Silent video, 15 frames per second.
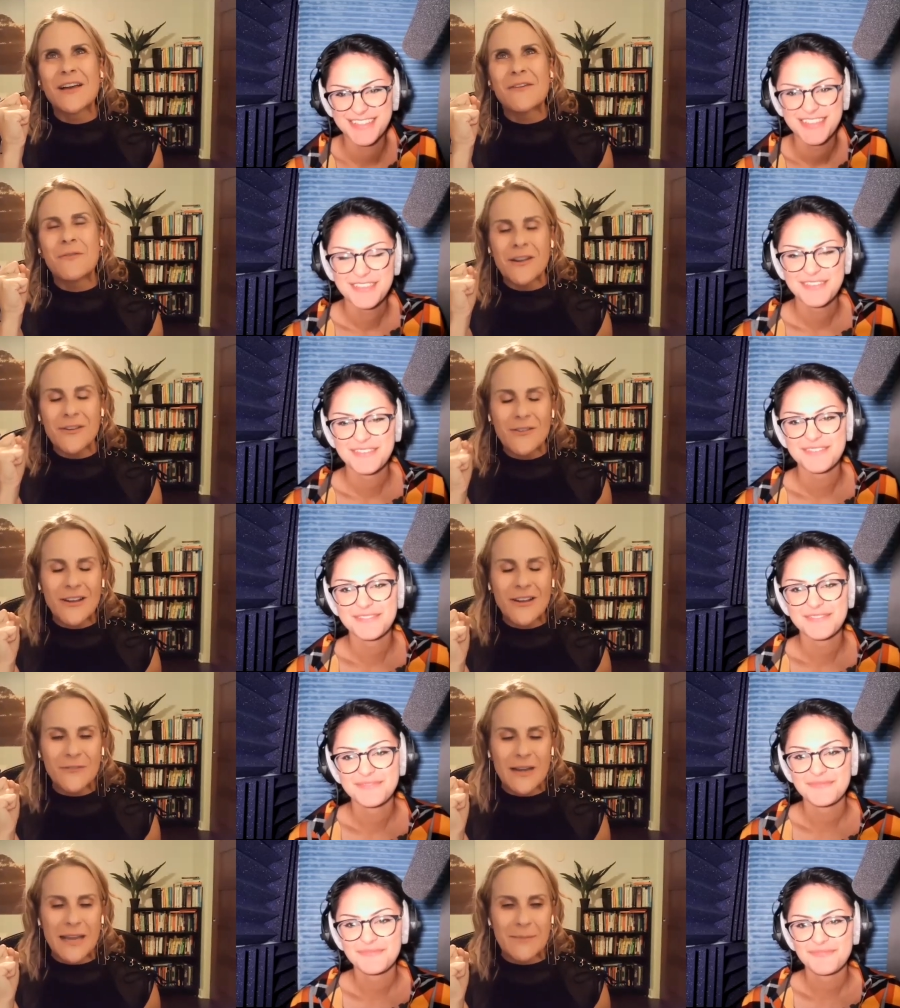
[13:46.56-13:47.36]
Speaker 1: like
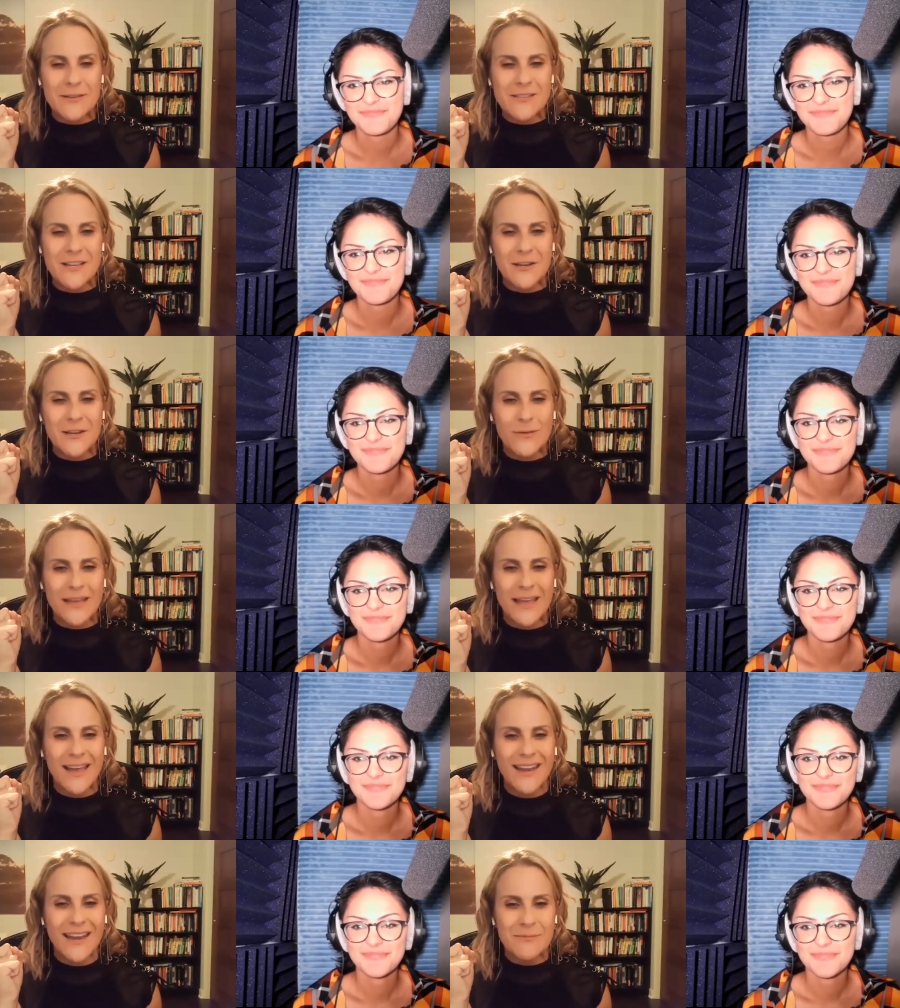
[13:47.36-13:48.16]
what what episode are
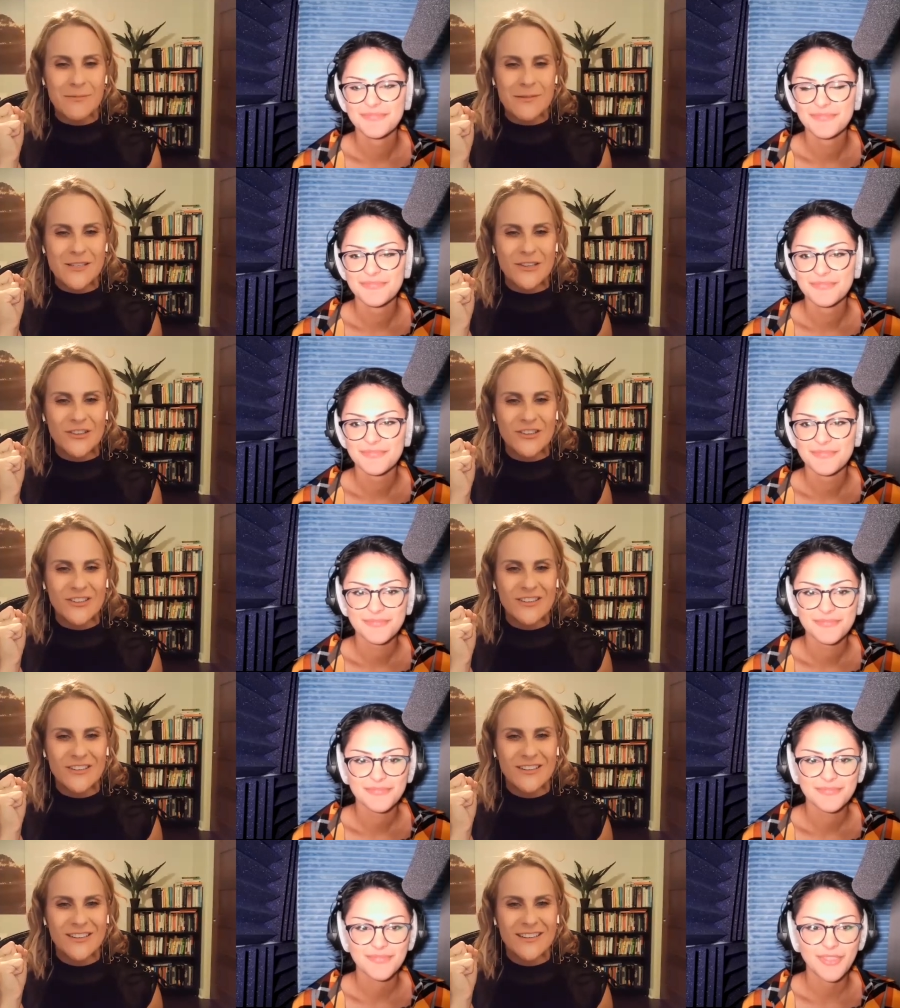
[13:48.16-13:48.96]
we at?
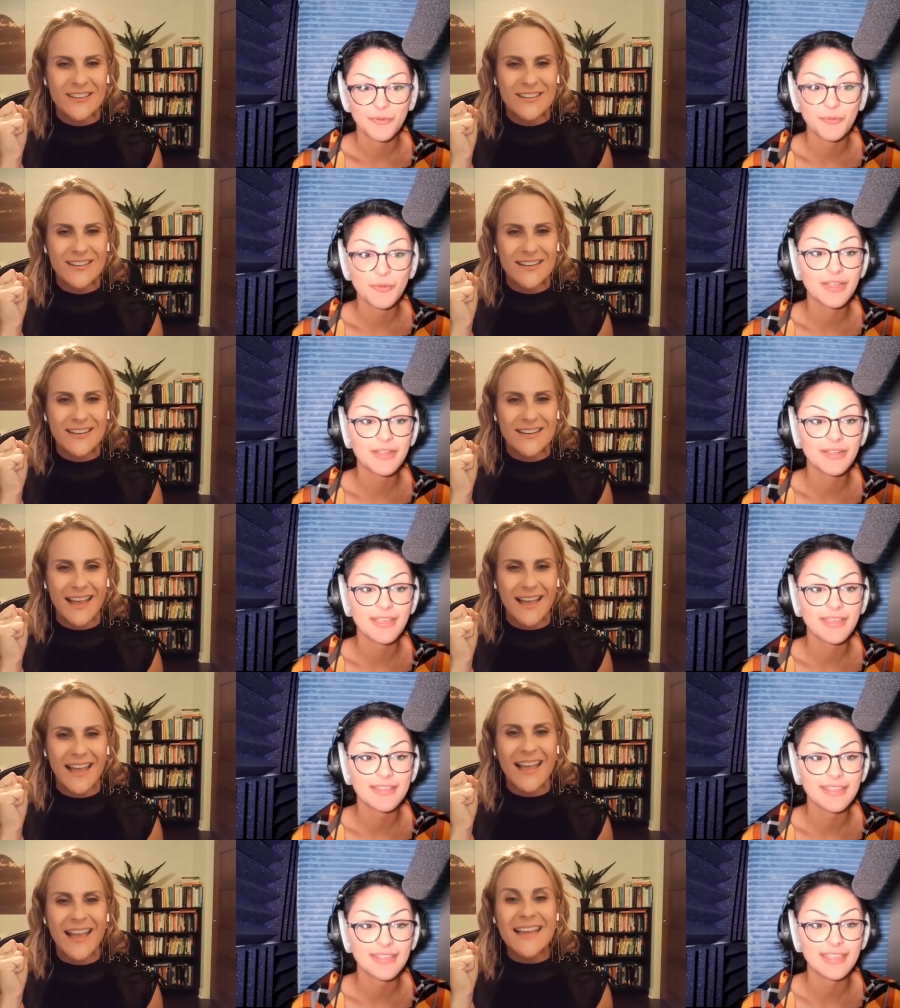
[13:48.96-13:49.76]
Episode we're
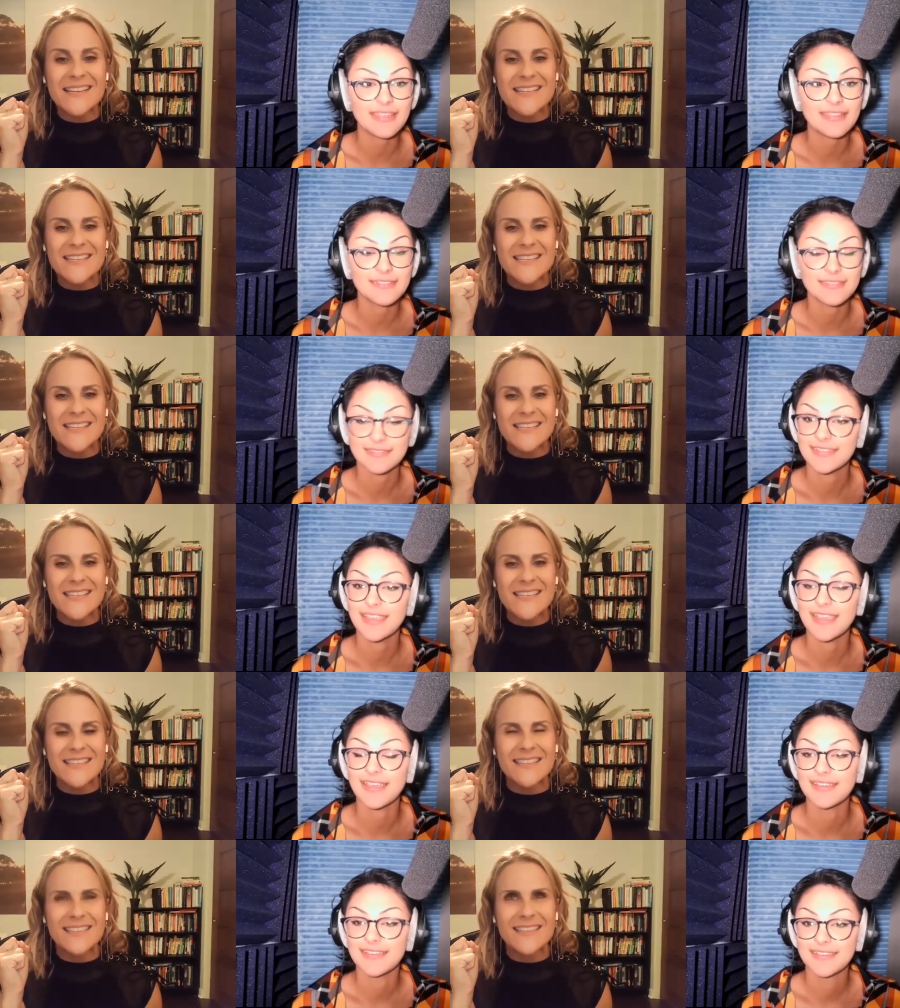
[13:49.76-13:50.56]
at eight. eight.
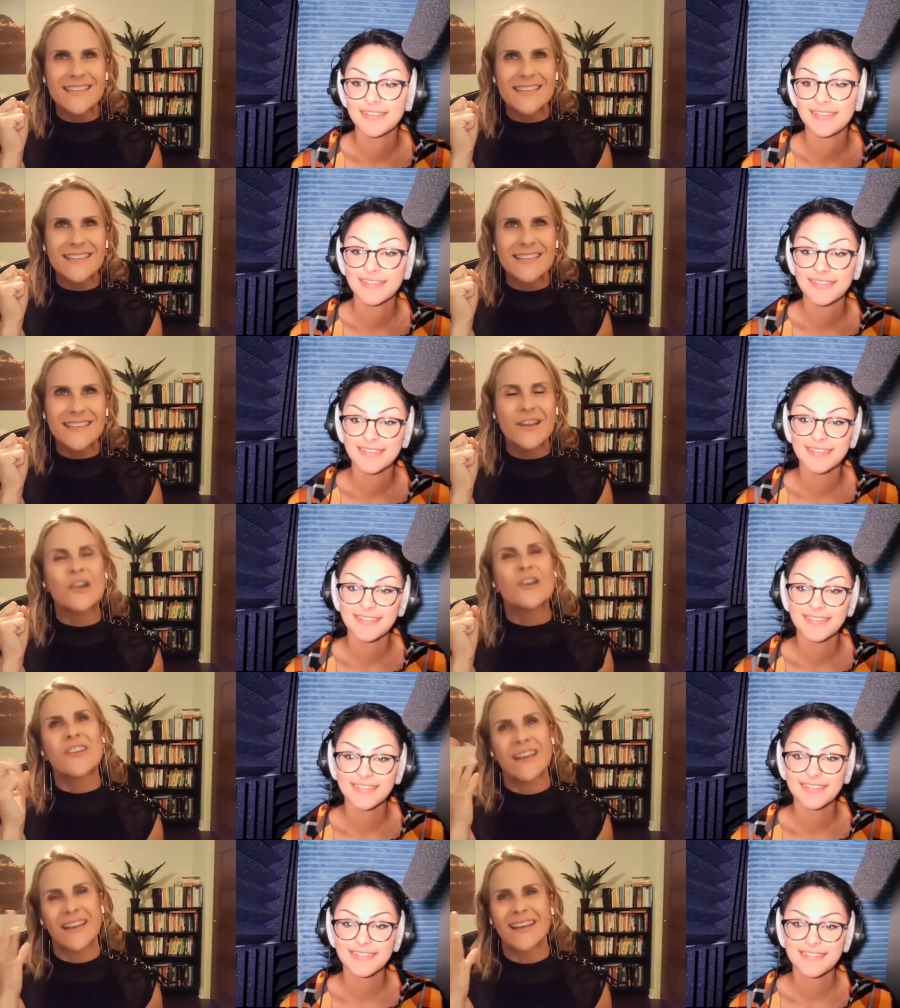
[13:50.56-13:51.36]
Yeah.
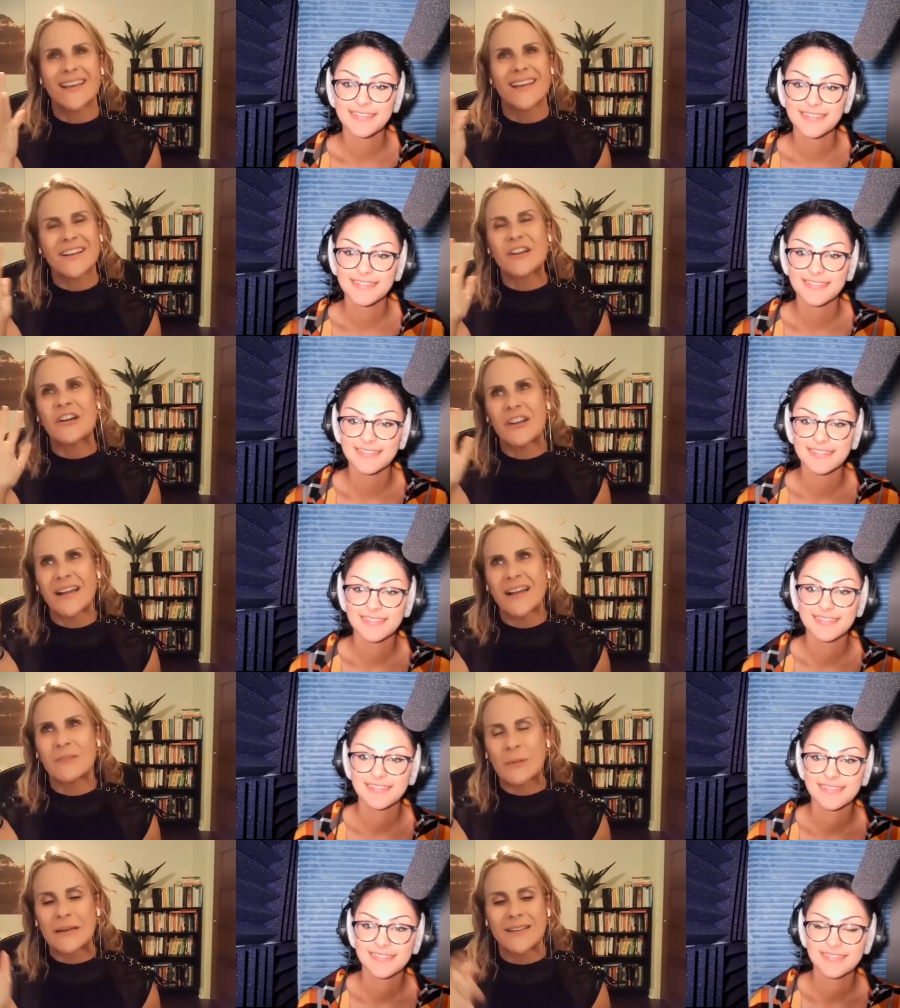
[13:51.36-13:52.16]
Oh, okay. All
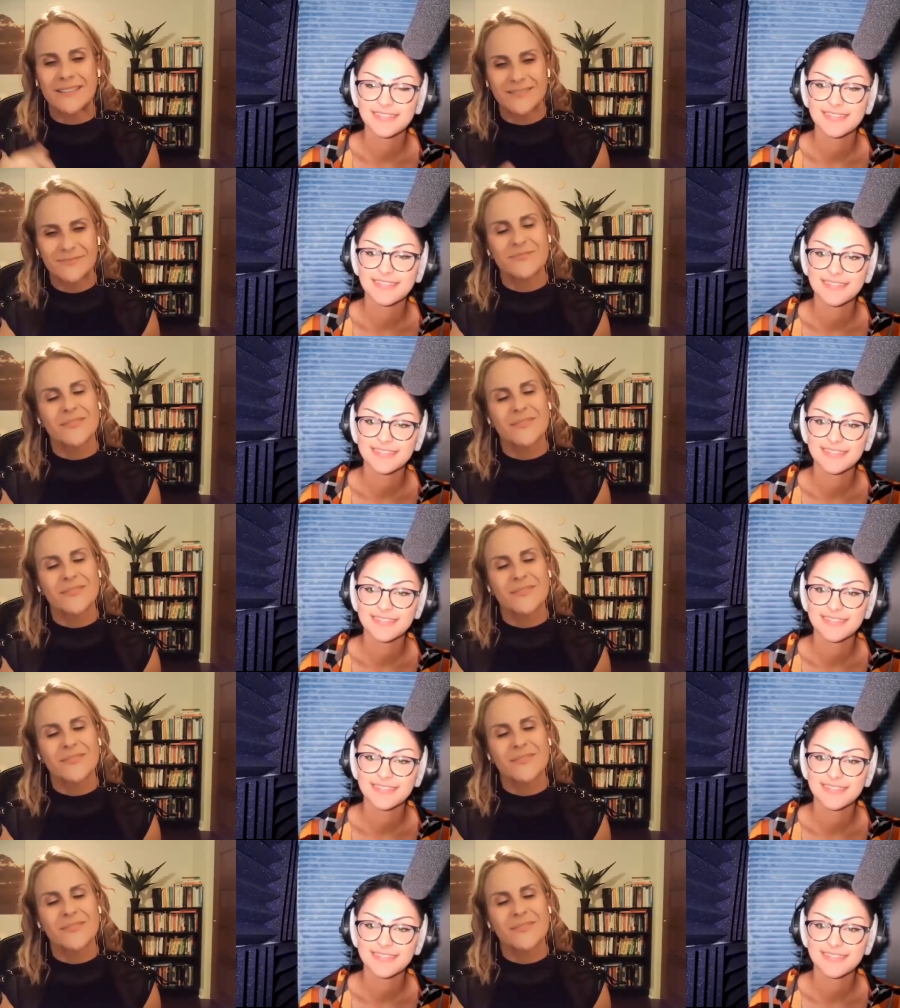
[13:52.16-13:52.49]
right. Well,